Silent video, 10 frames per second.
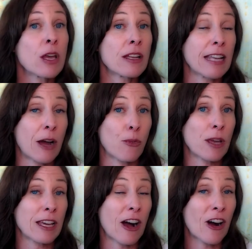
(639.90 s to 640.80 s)
Now,
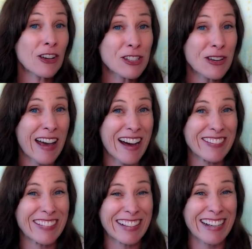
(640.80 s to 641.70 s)
we also
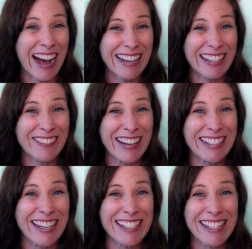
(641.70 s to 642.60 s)
have guided
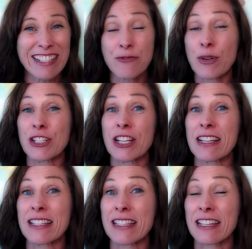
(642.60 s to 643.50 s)
meditation, which
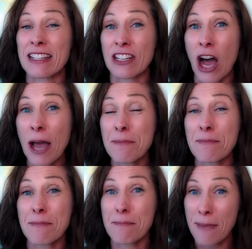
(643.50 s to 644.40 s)
is not
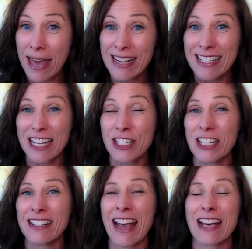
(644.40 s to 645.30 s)

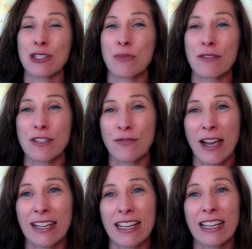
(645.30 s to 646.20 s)
meditation as we've
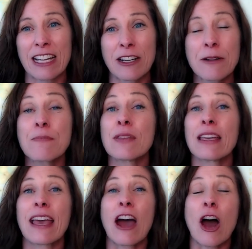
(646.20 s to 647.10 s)
defined it here.
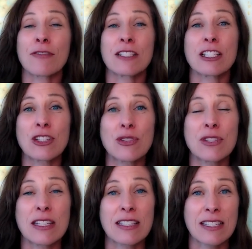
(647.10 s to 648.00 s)
It often
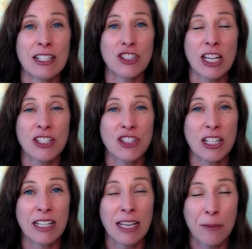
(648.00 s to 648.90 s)
uses
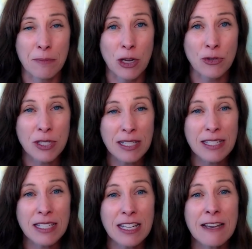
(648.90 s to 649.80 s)
suggestion
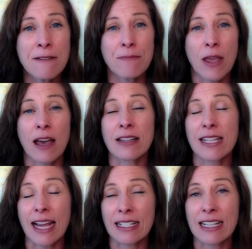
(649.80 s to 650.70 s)
hypnosis uh,
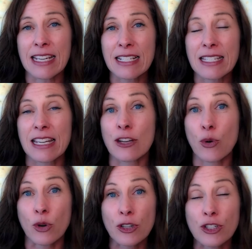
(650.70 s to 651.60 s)
techniques in
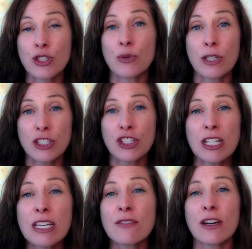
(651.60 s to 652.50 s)
order to
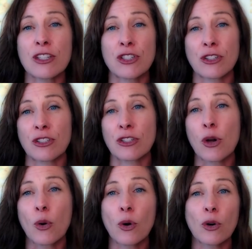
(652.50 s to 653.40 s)
achieve a certain
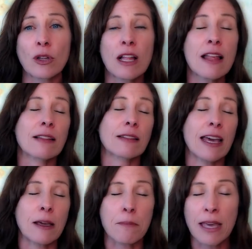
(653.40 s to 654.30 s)
goal,
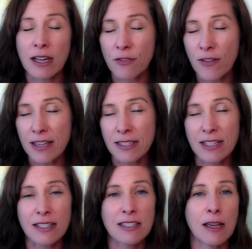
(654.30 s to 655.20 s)
like
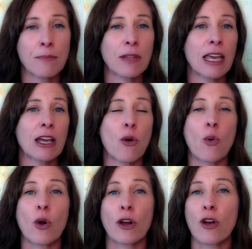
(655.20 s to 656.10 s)
manifesting something
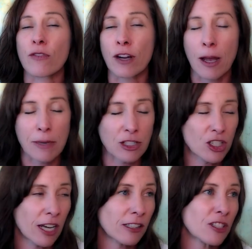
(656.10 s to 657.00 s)
or overcoming
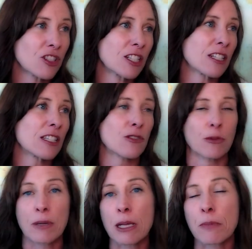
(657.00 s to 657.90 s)
challenges or
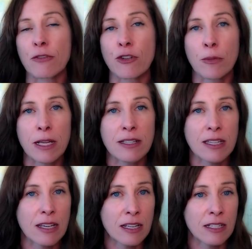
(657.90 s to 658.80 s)
peak performance
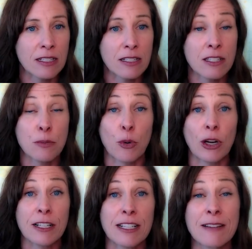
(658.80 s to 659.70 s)
in
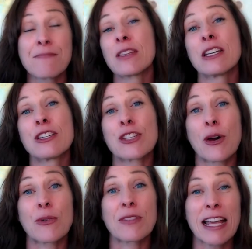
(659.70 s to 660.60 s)
sport.
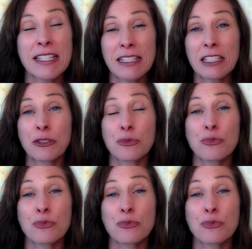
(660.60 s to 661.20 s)
So that's a little